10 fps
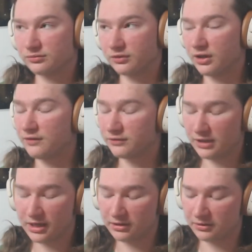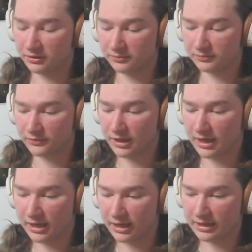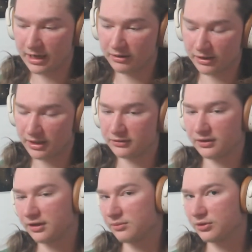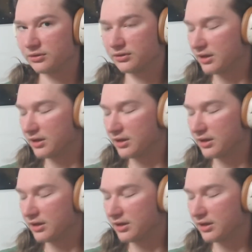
loved taking them, and now I can't take any more.